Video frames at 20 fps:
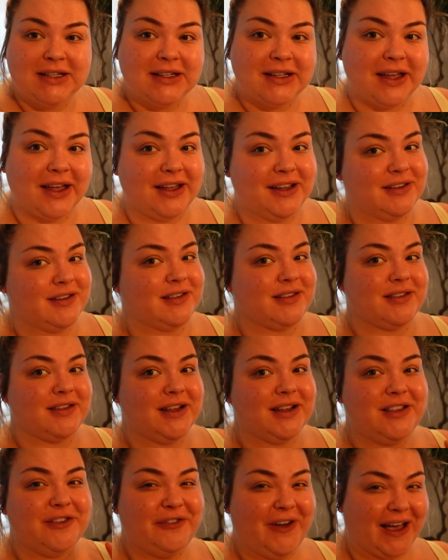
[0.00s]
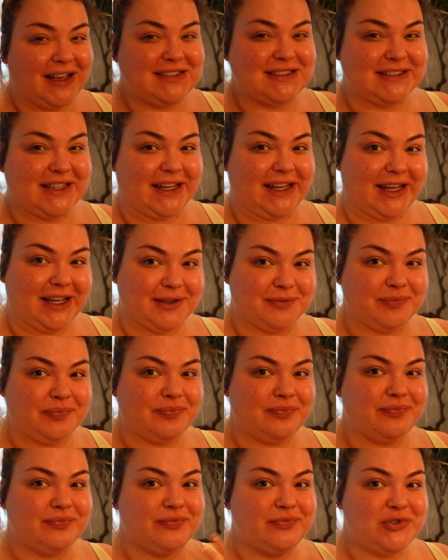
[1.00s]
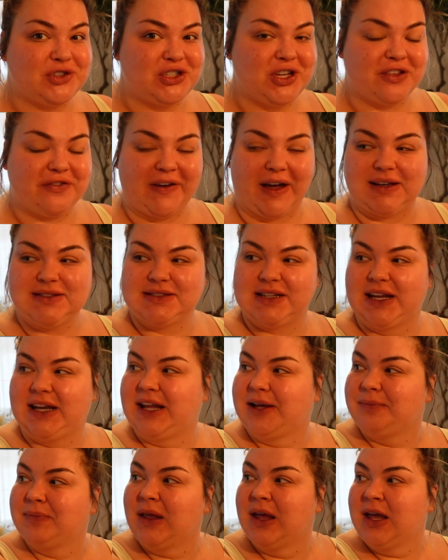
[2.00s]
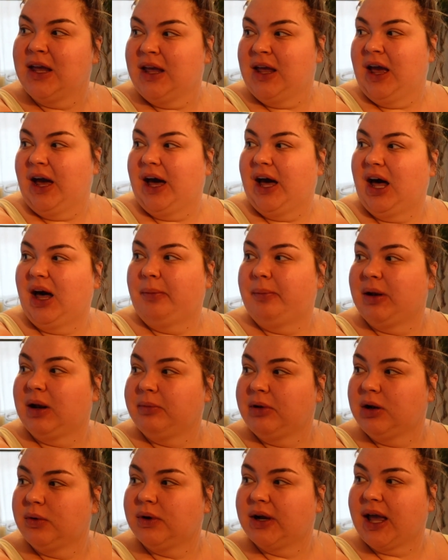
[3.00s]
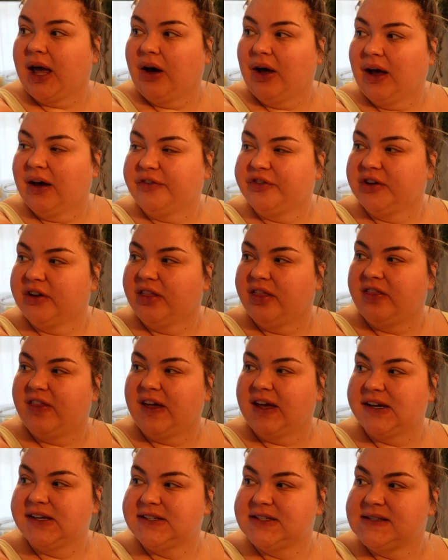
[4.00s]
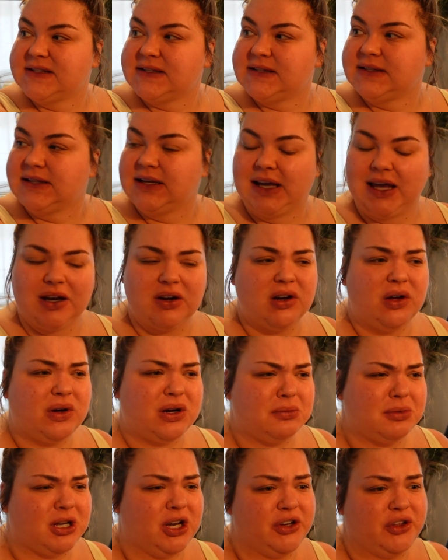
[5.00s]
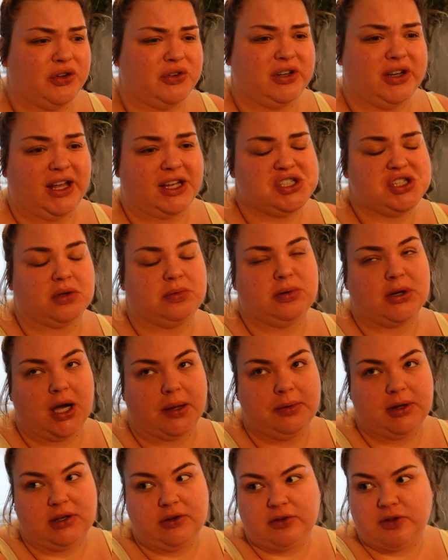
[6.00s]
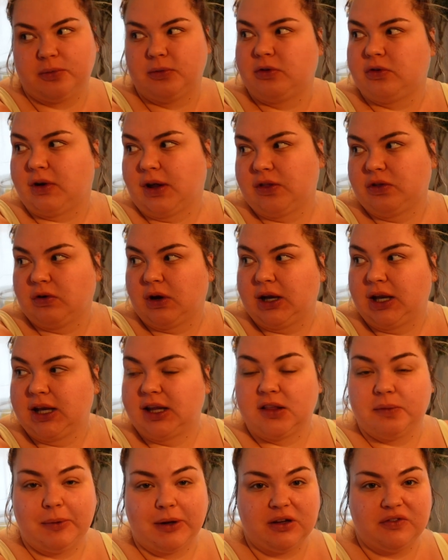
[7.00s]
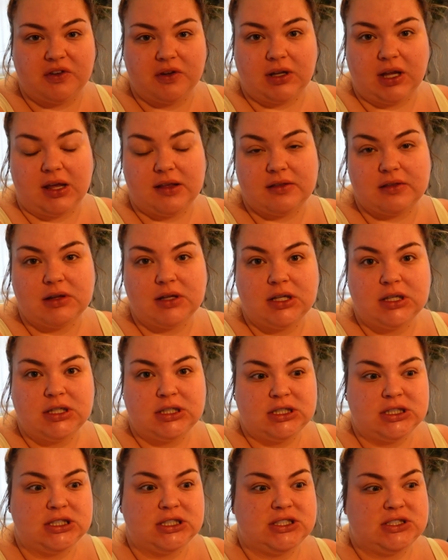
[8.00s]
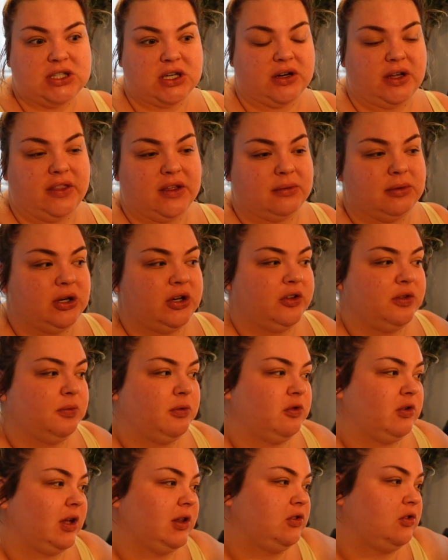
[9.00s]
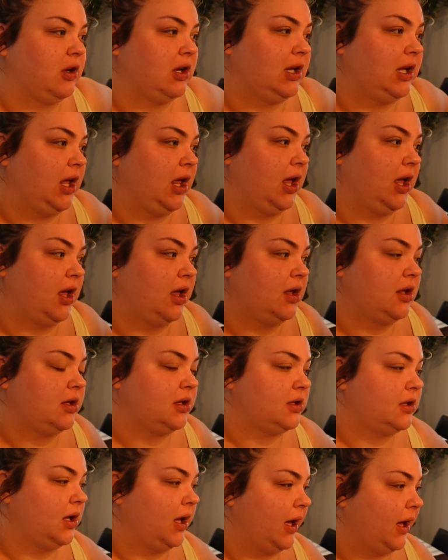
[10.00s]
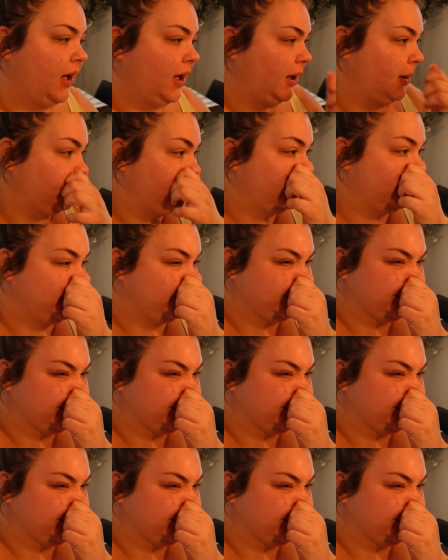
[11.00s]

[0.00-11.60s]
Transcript: because it's fascinating. It's just fascinating. Um, but I'm gonna work out after this. I don't know what I'm gonna do today. I should probably do some strength training. It's been a few days. So I think I'm gonna do some strength training um,